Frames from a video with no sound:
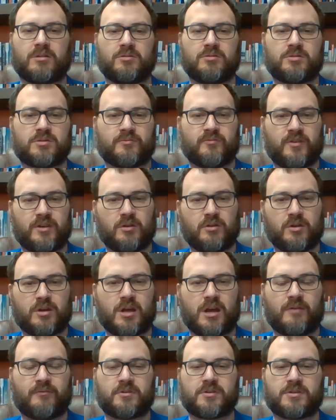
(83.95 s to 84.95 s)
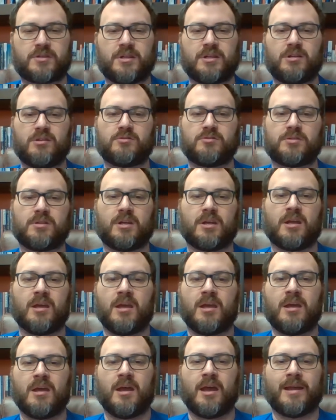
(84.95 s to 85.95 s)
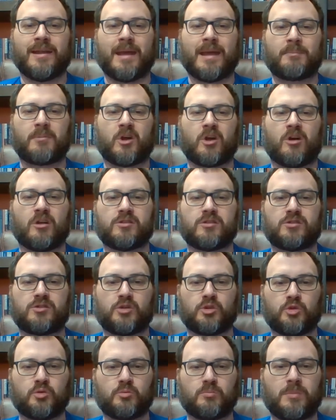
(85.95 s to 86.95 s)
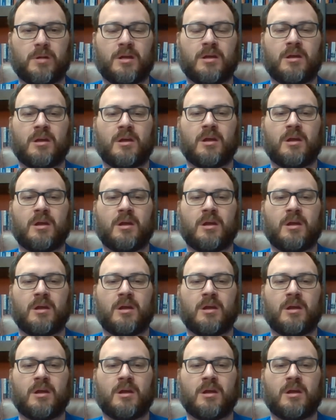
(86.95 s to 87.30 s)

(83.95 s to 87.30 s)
do some video conferencing using an app called Zoom.